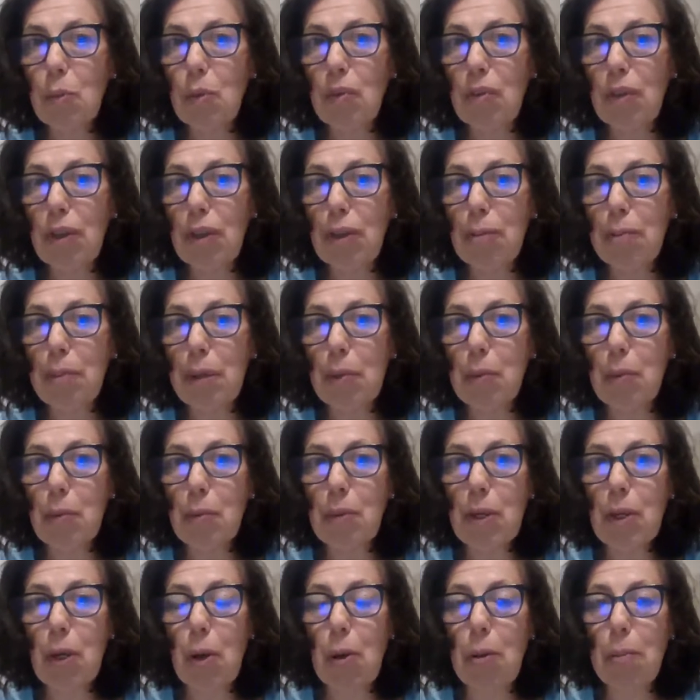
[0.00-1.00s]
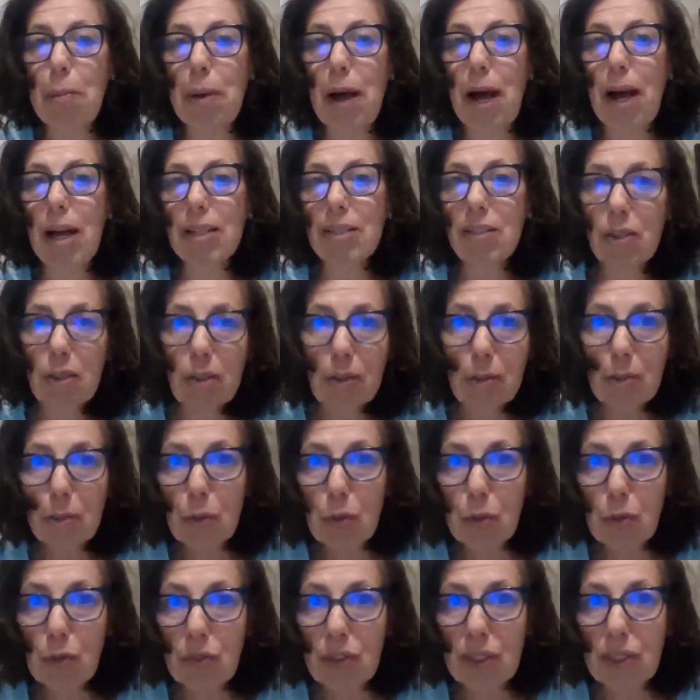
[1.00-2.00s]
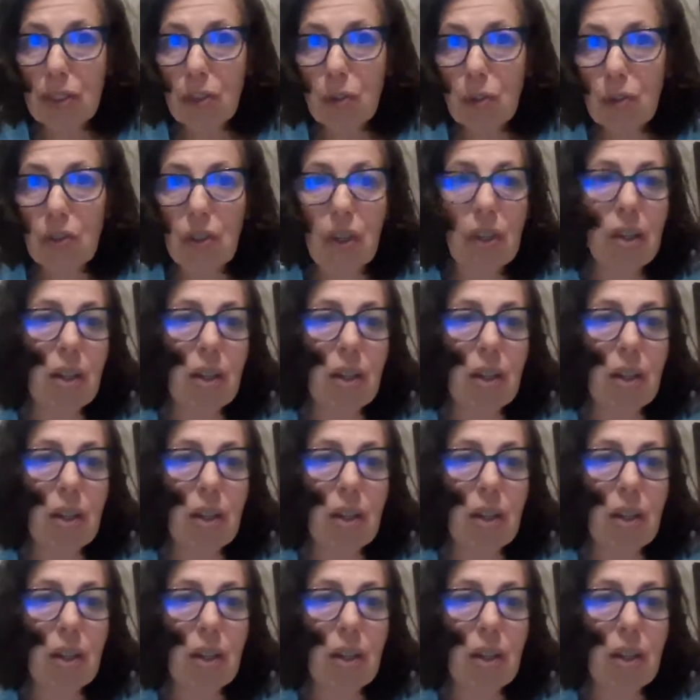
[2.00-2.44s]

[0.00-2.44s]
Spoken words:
motivated by what we call positive motivators,